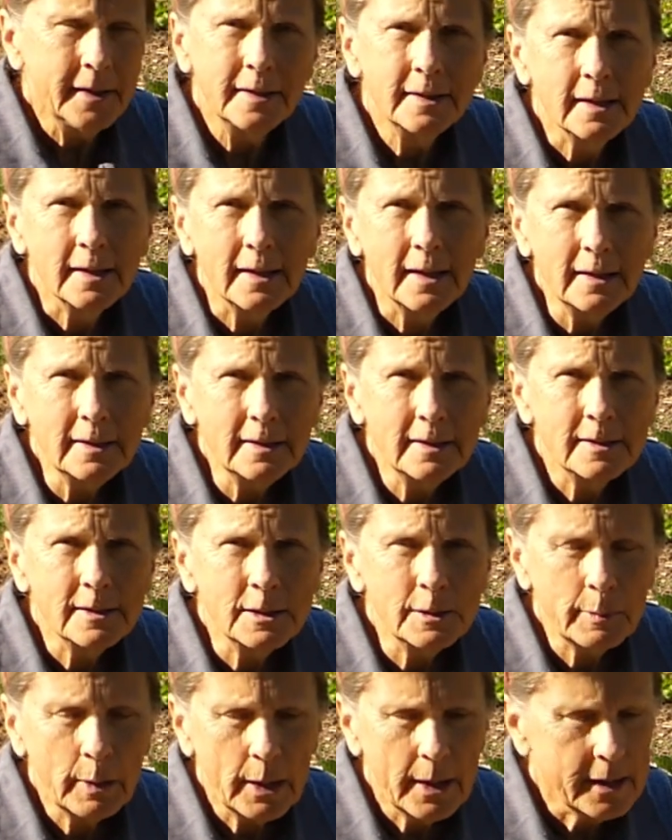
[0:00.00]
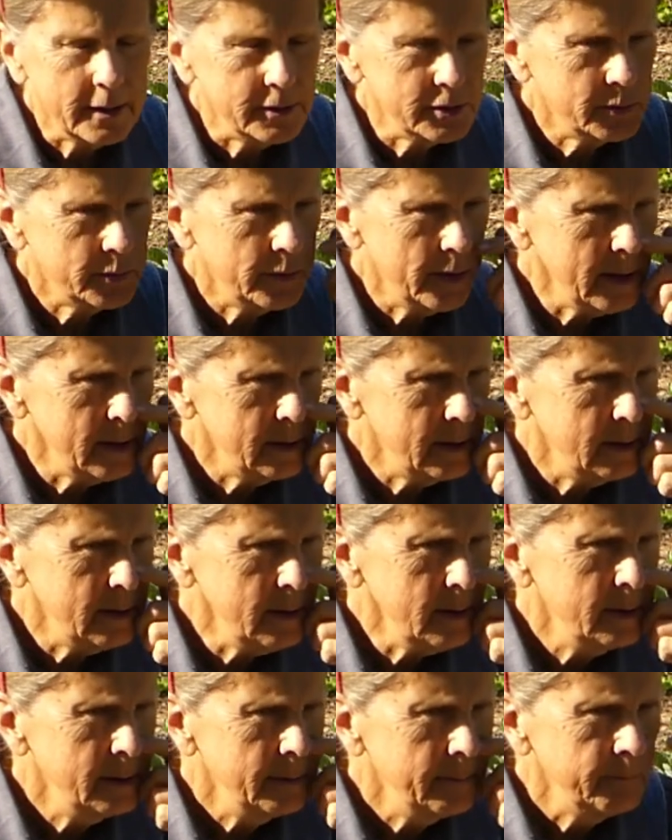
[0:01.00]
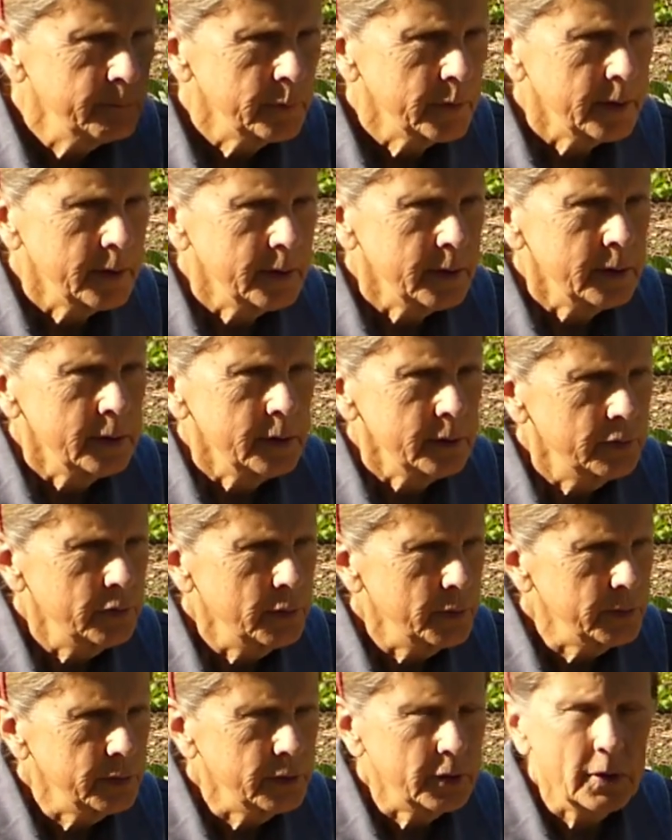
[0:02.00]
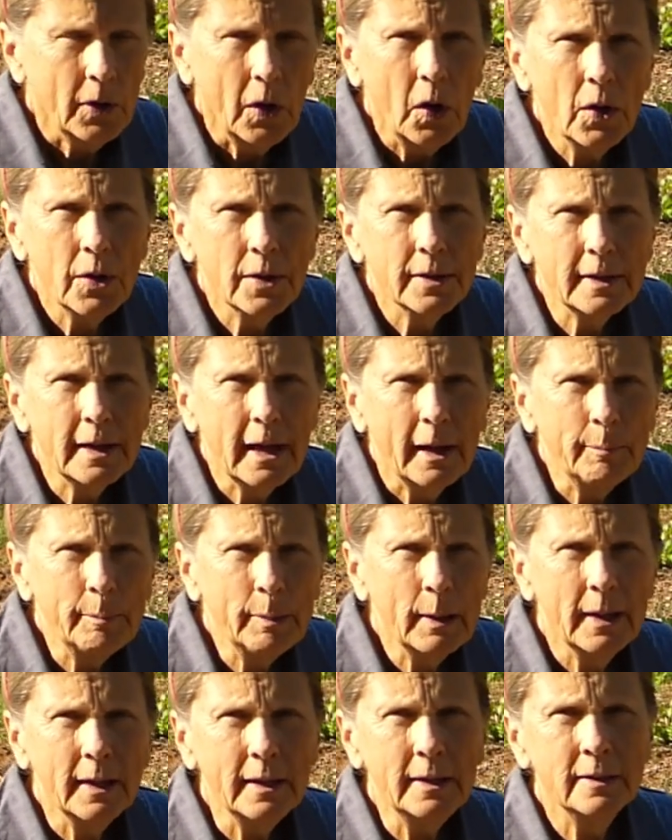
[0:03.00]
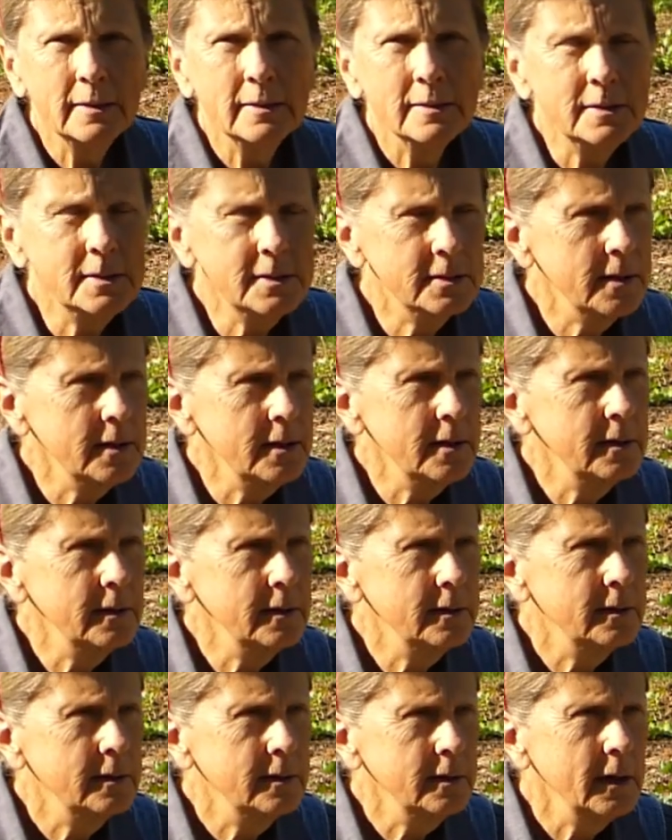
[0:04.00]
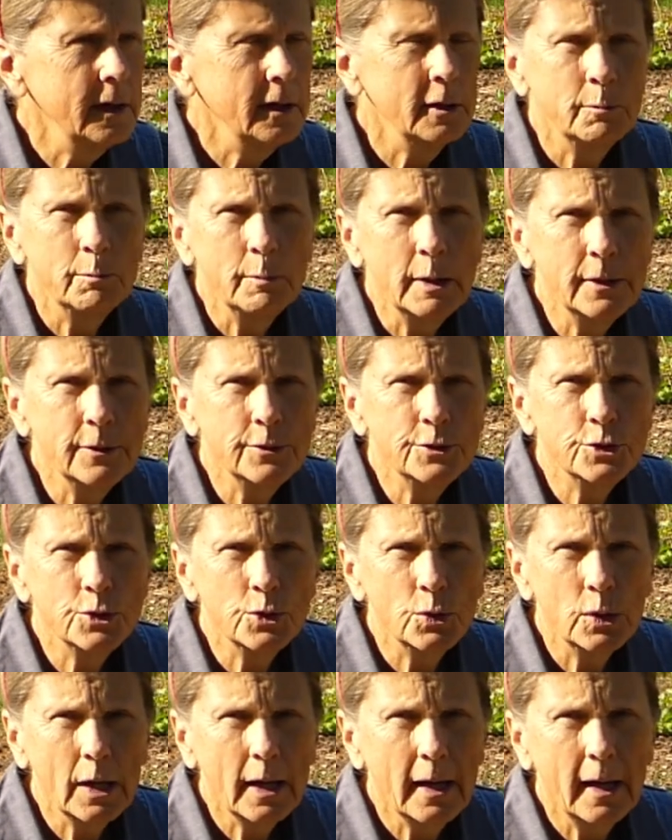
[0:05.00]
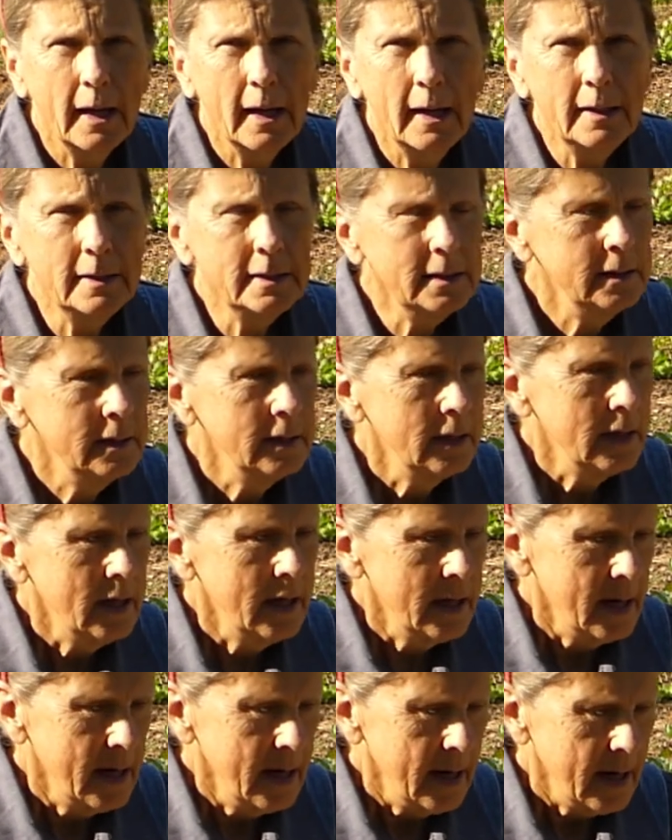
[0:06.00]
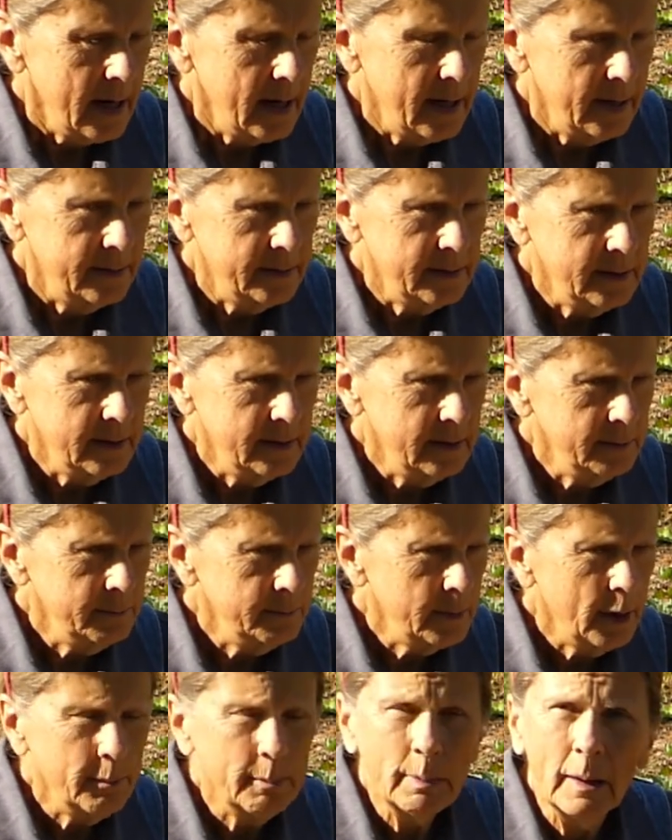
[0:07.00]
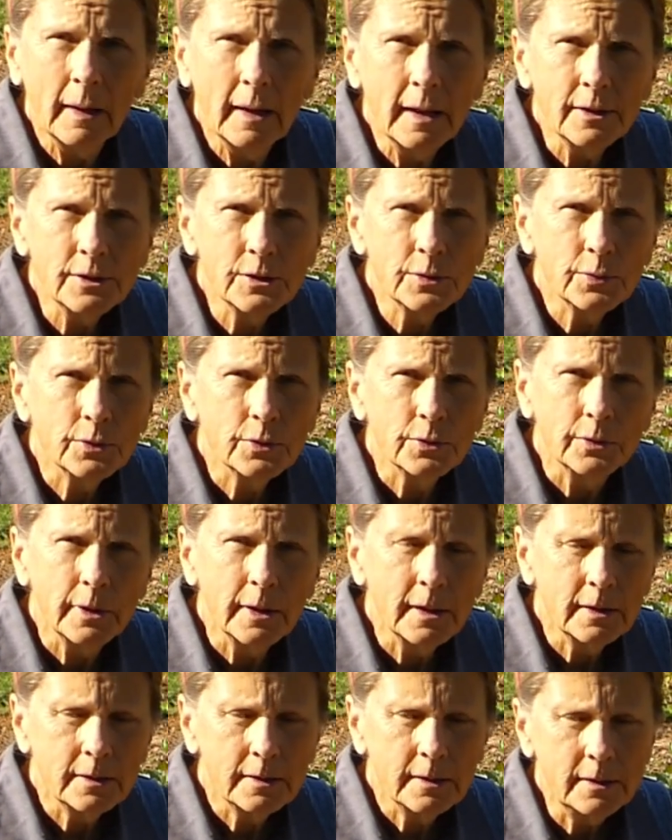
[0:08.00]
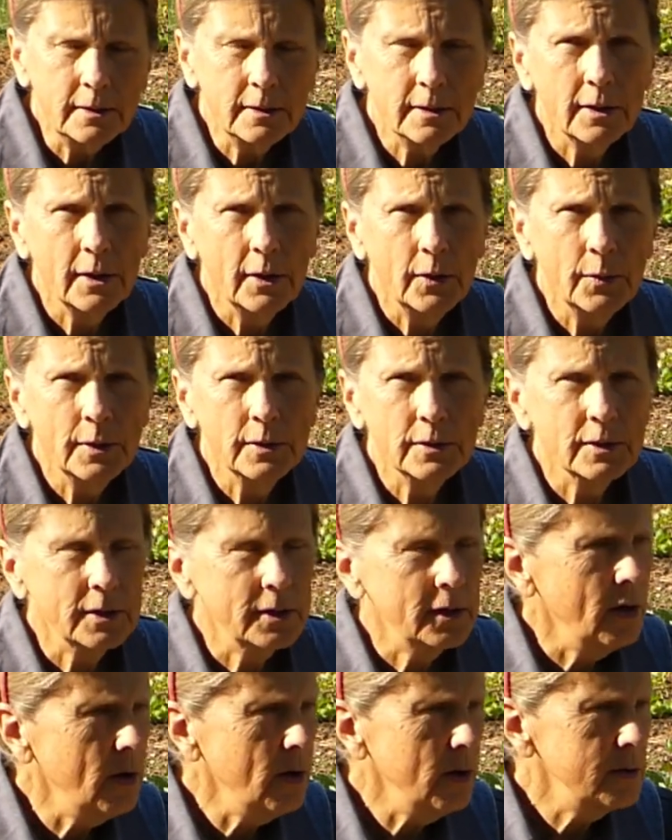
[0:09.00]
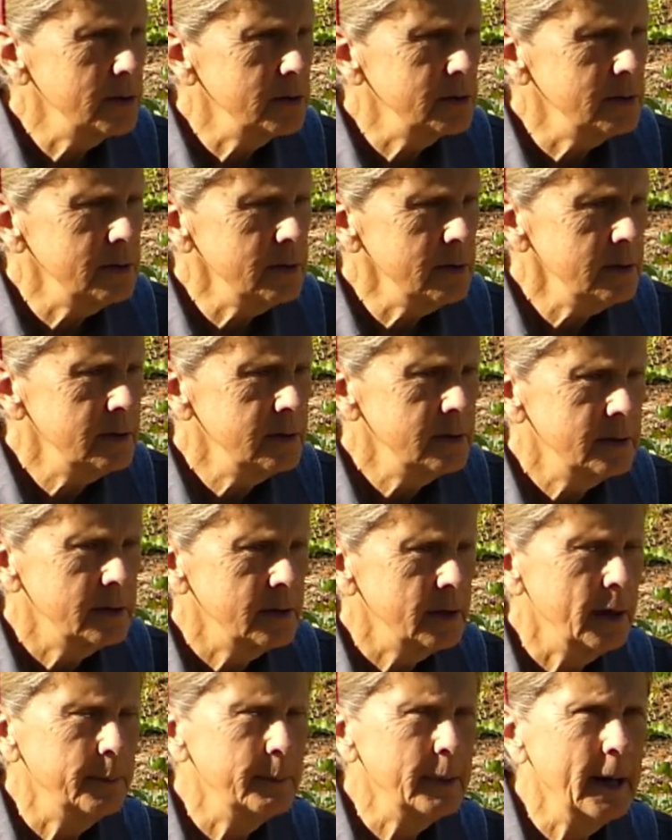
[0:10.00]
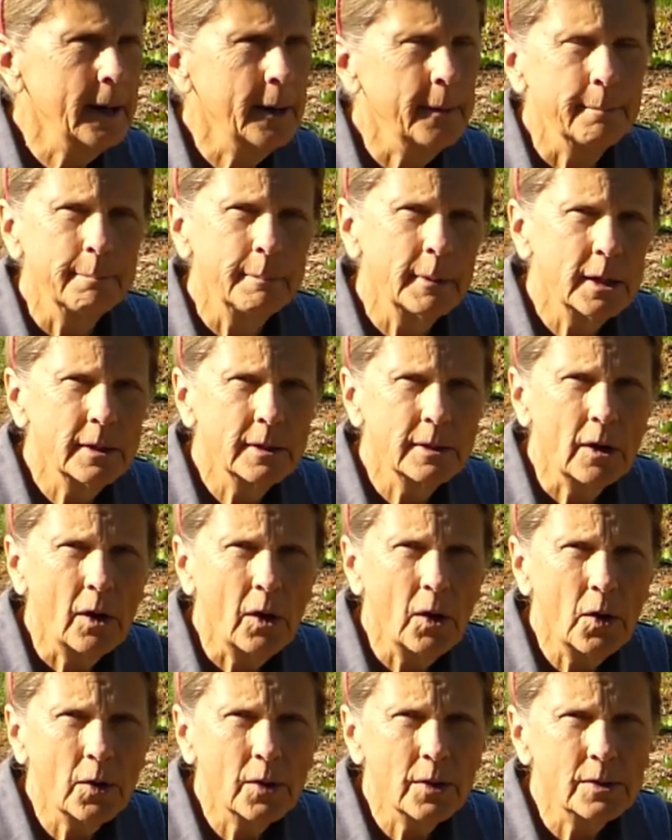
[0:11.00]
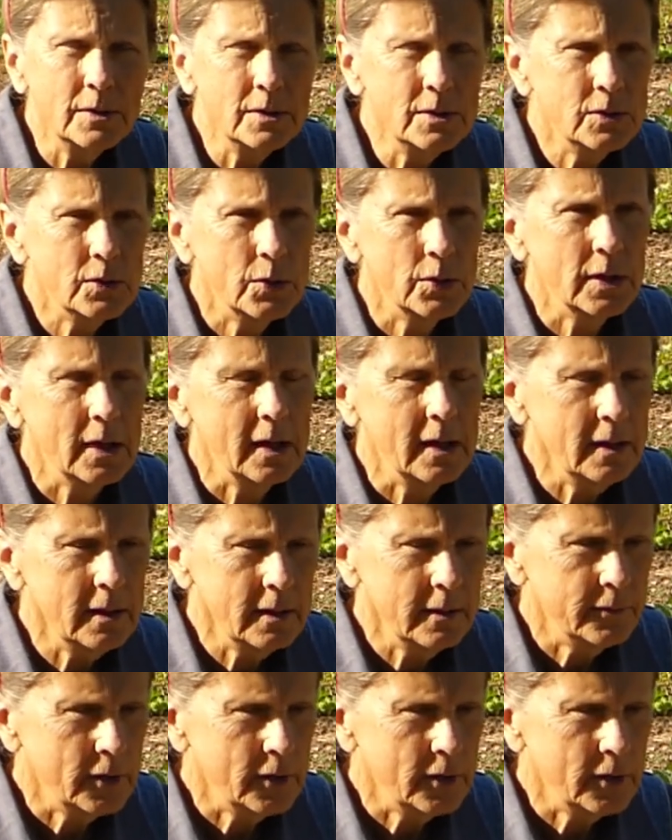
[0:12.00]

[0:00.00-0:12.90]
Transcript: To get these plants ready for the garden, I planted the seed in mid-July, and then my plants were ready to go in the garden about mid-August or the end of